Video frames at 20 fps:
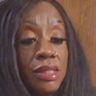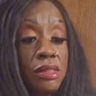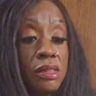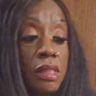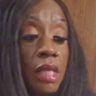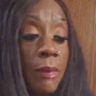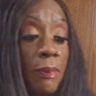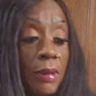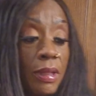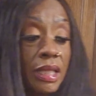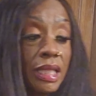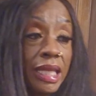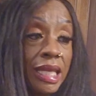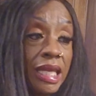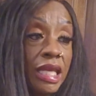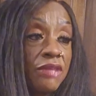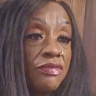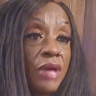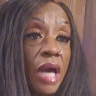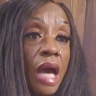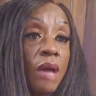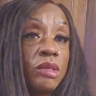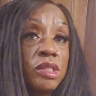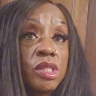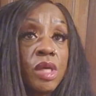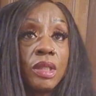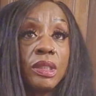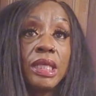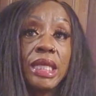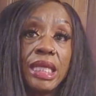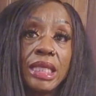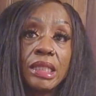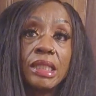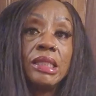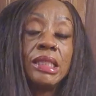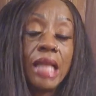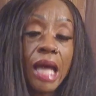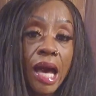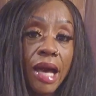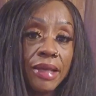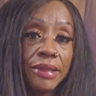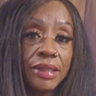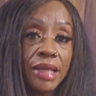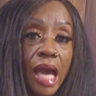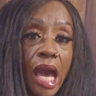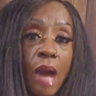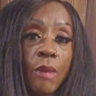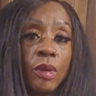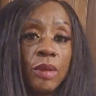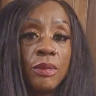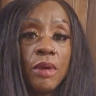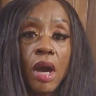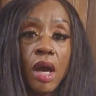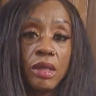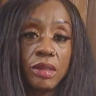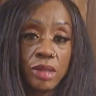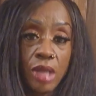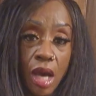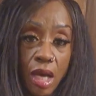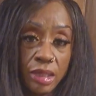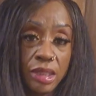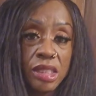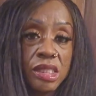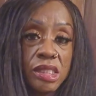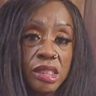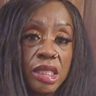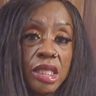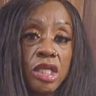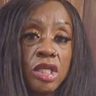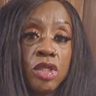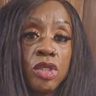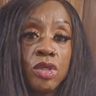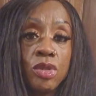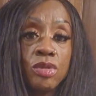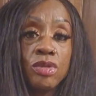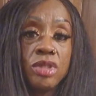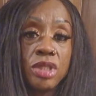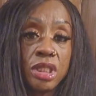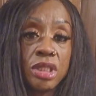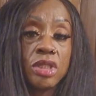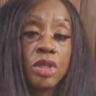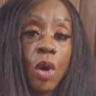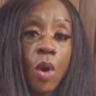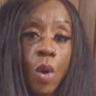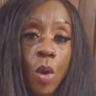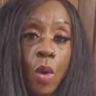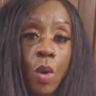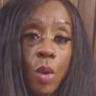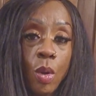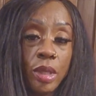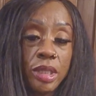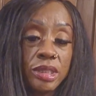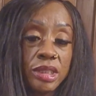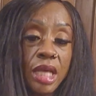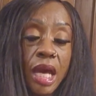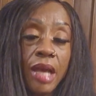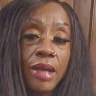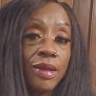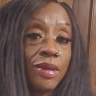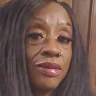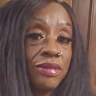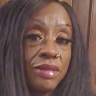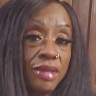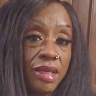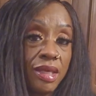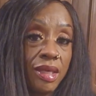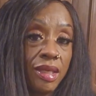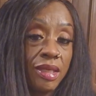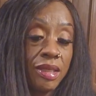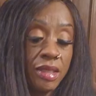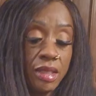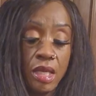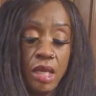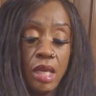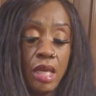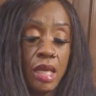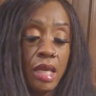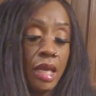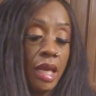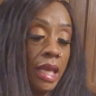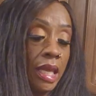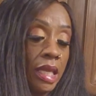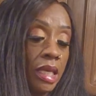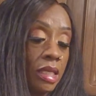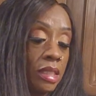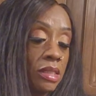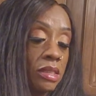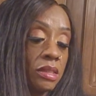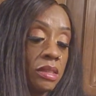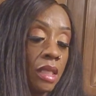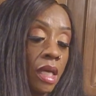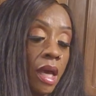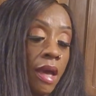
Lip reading: Typically, if I was going to eat a lot, I would honestly use this whole entire thing and